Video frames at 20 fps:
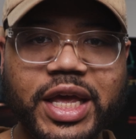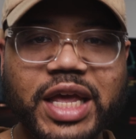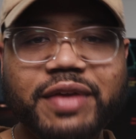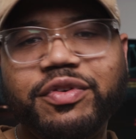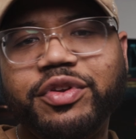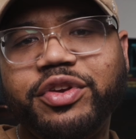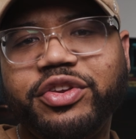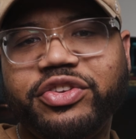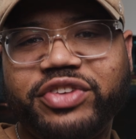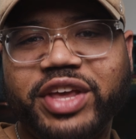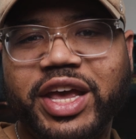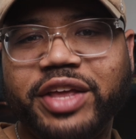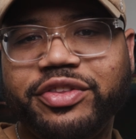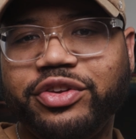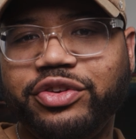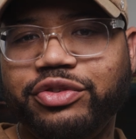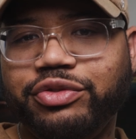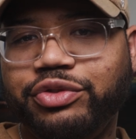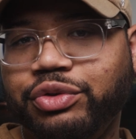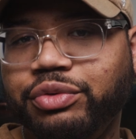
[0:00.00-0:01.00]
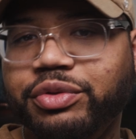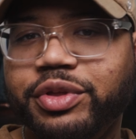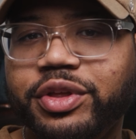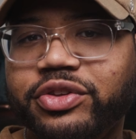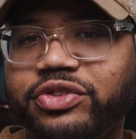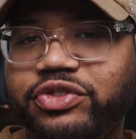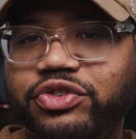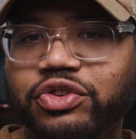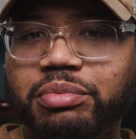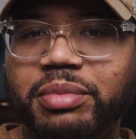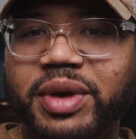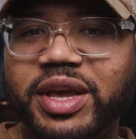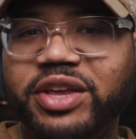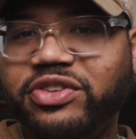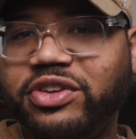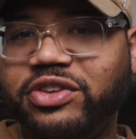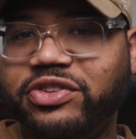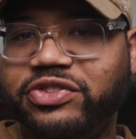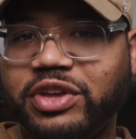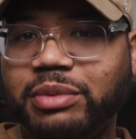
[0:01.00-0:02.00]
If you decide to do this, you
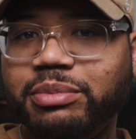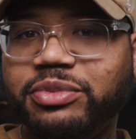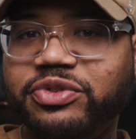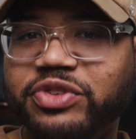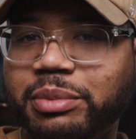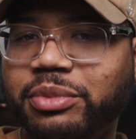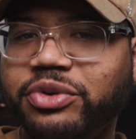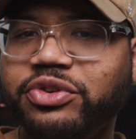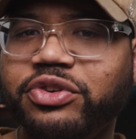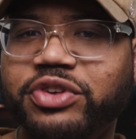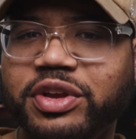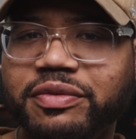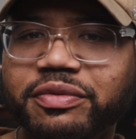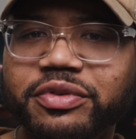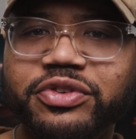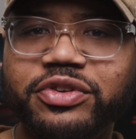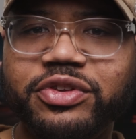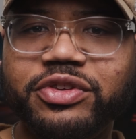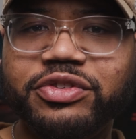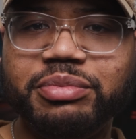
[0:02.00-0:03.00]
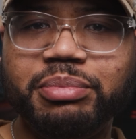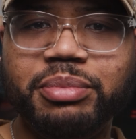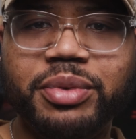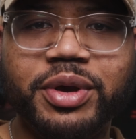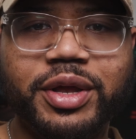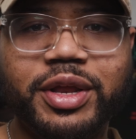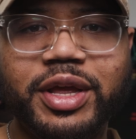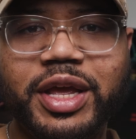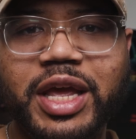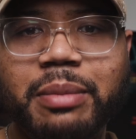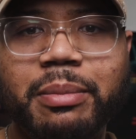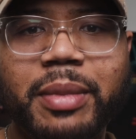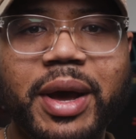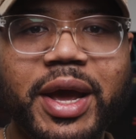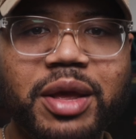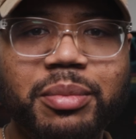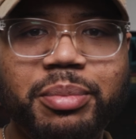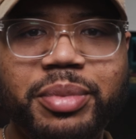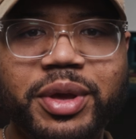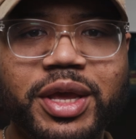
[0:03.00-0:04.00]
may see some temperature differences, but in
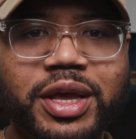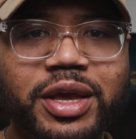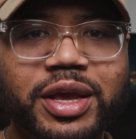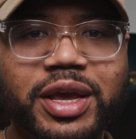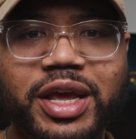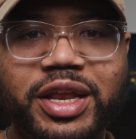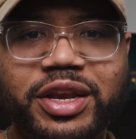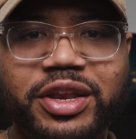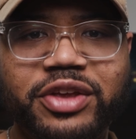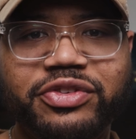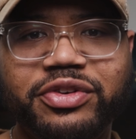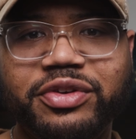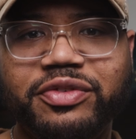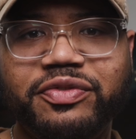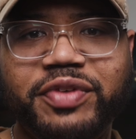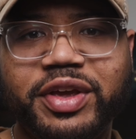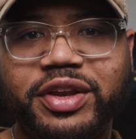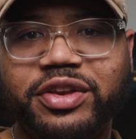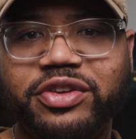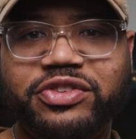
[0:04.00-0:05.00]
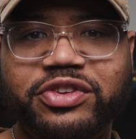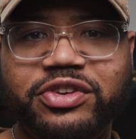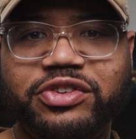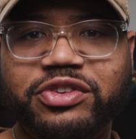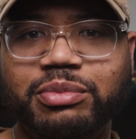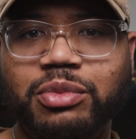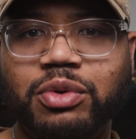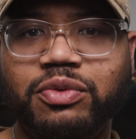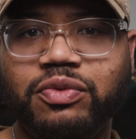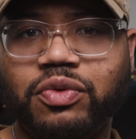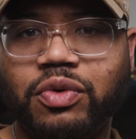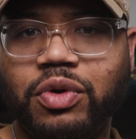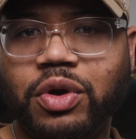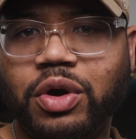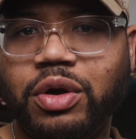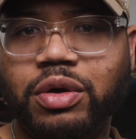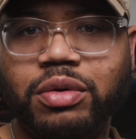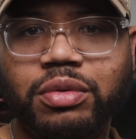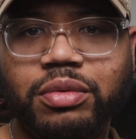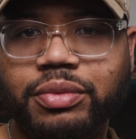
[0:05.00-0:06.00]
my opinion, it doesn't affect the system
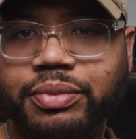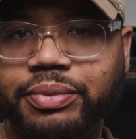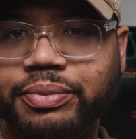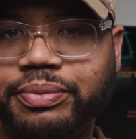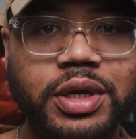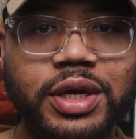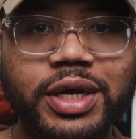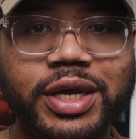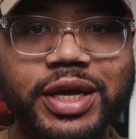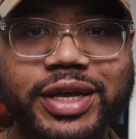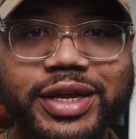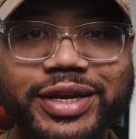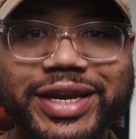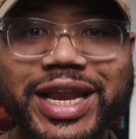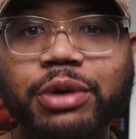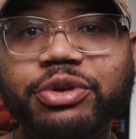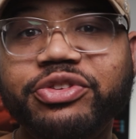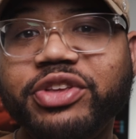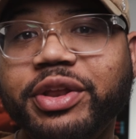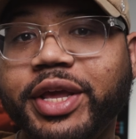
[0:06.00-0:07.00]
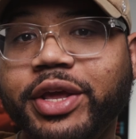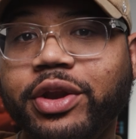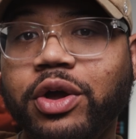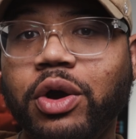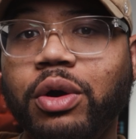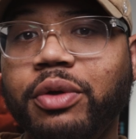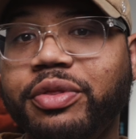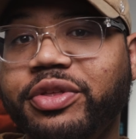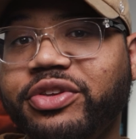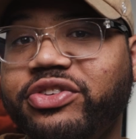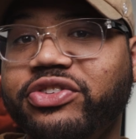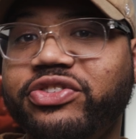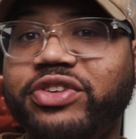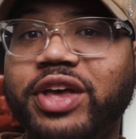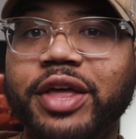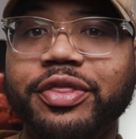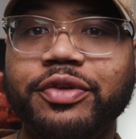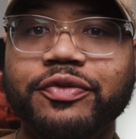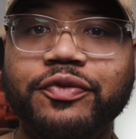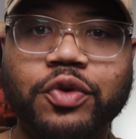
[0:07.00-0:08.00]
overall. Now it's time to get all this
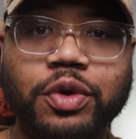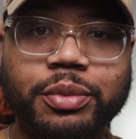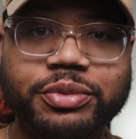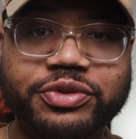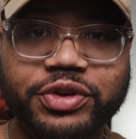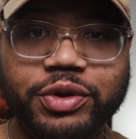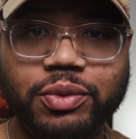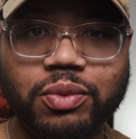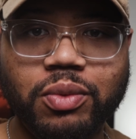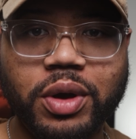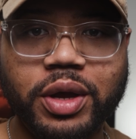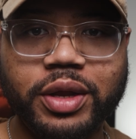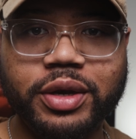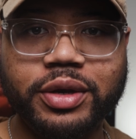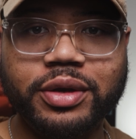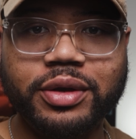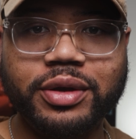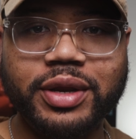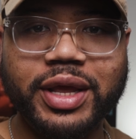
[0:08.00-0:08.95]
inside the FormD T1,